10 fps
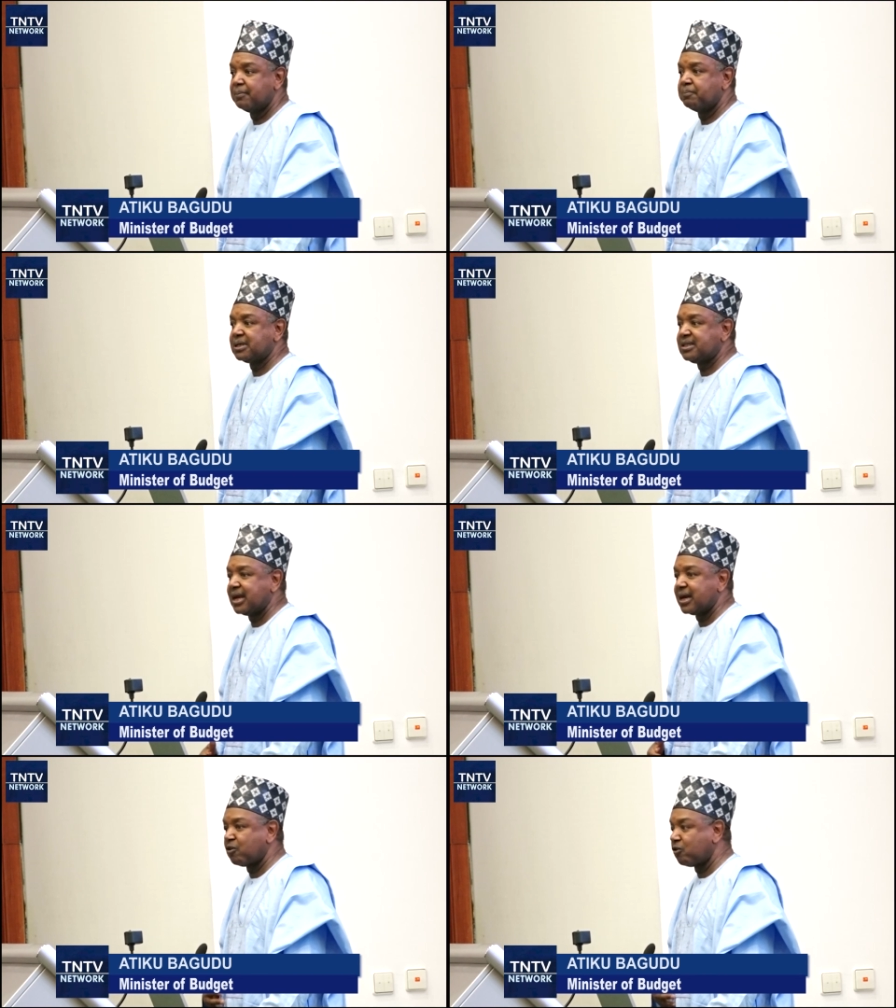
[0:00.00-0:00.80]
But
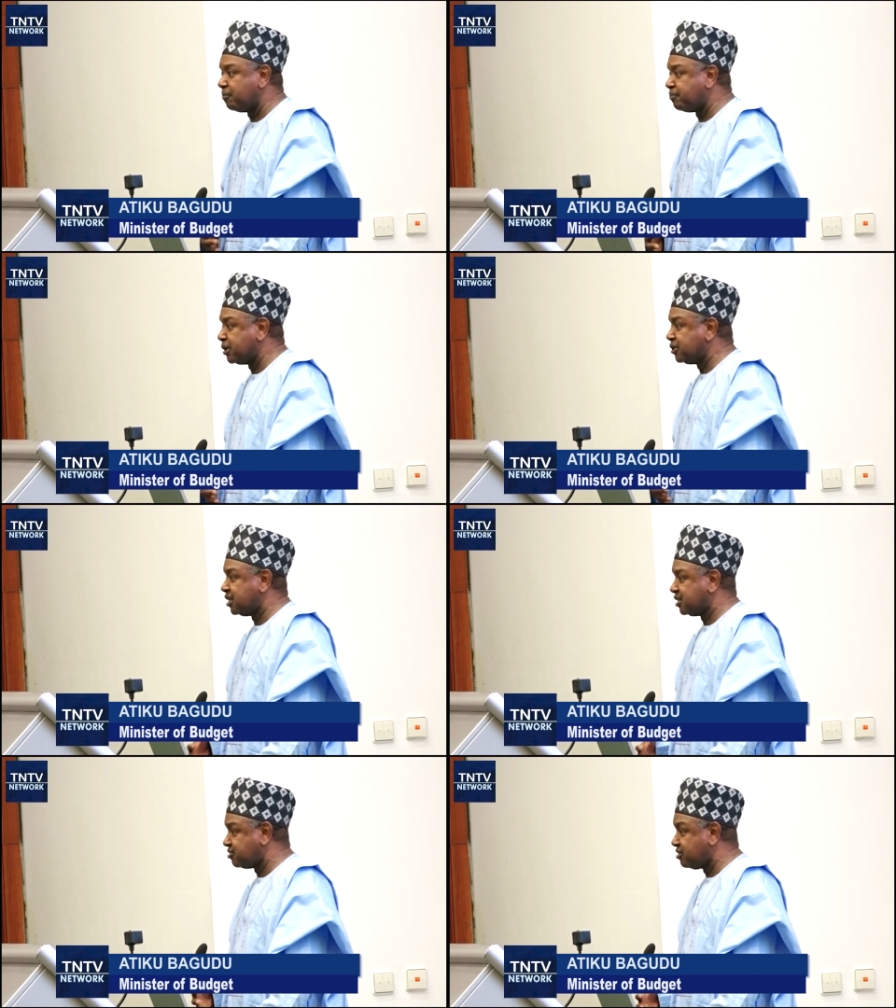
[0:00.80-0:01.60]
there are
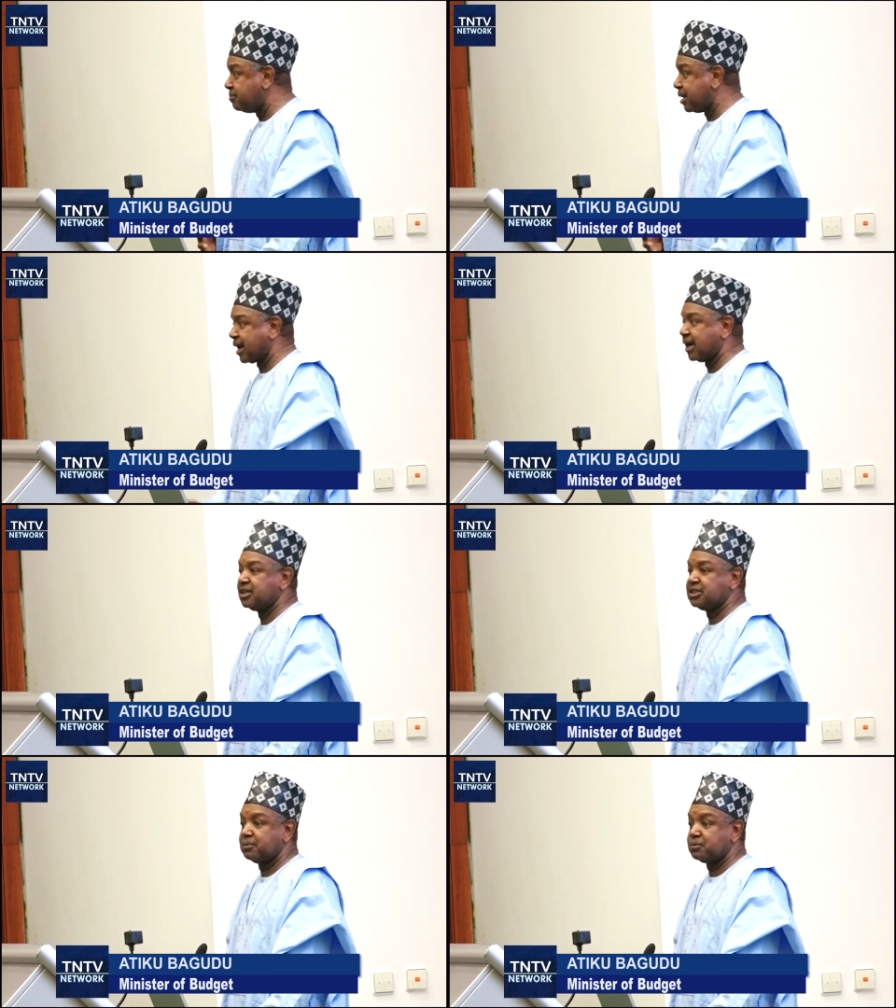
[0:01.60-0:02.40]
compensatory
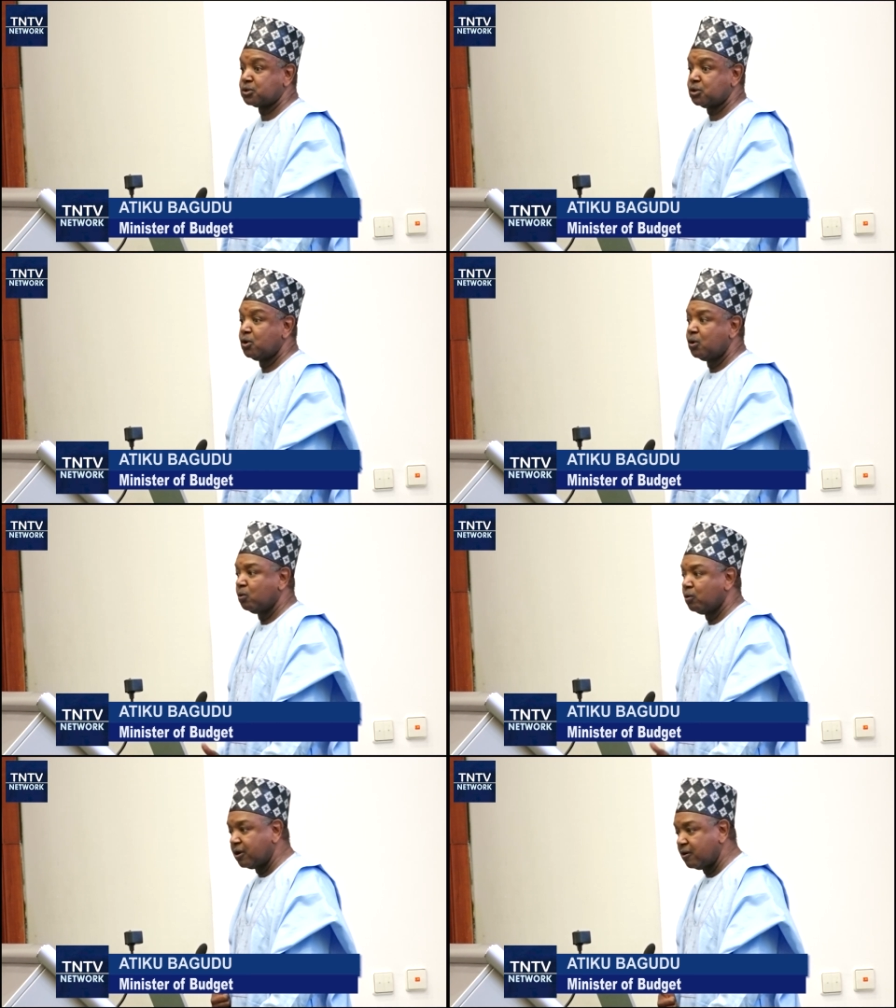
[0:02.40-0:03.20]
mechanisms.
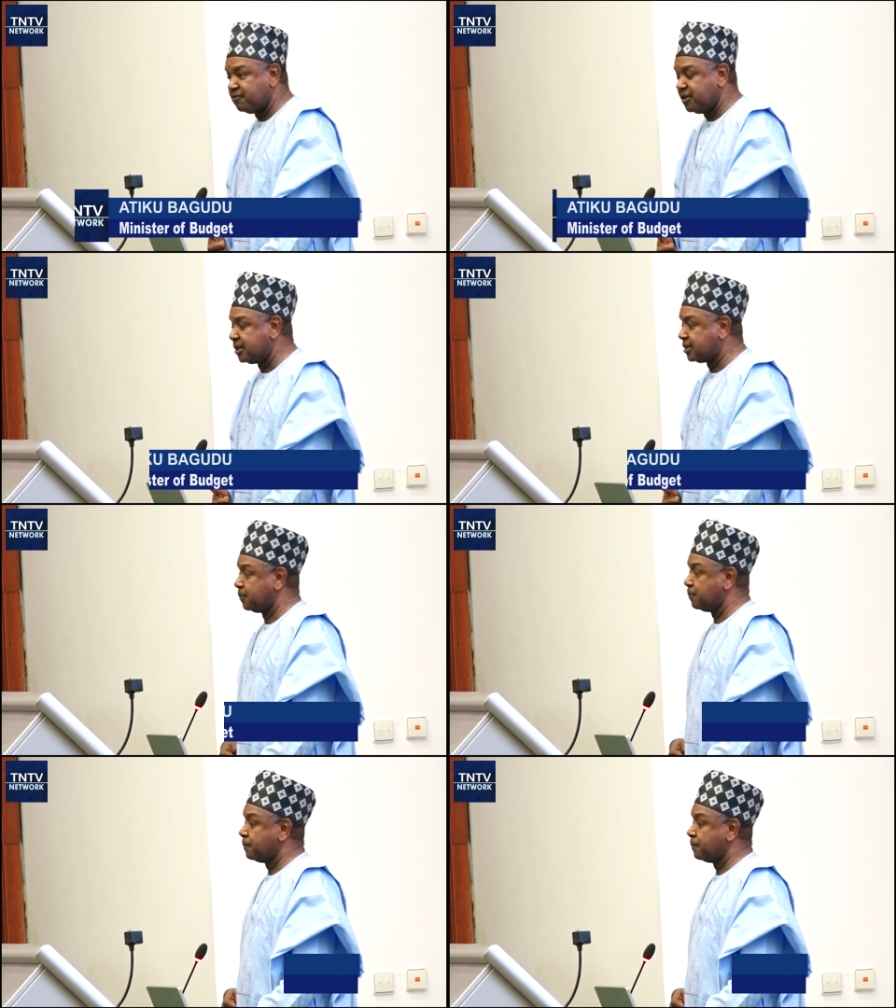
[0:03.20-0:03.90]
One of it